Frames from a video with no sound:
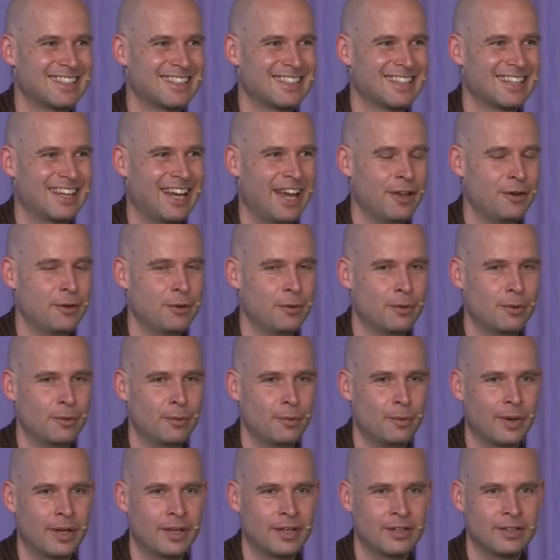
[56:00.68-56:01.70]
I know
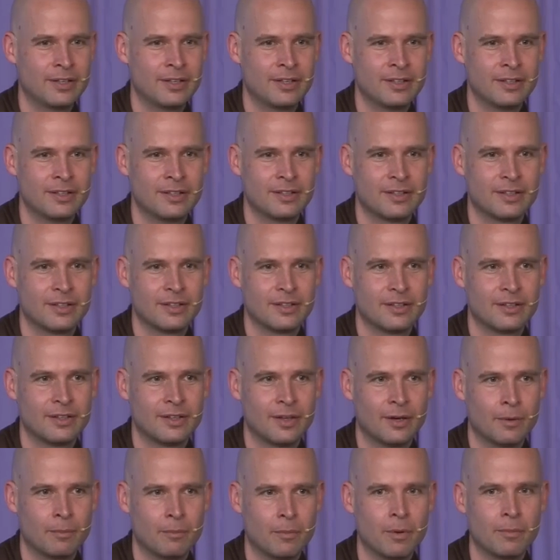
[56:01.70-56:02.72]
when
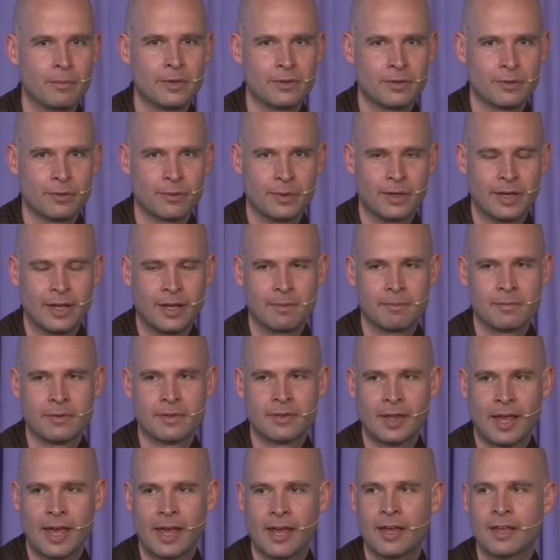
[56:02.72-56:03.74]
there are moments when I'm
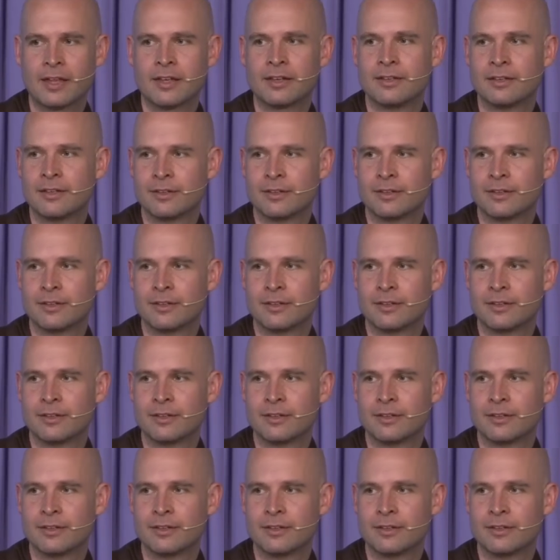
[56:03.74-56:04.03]
sad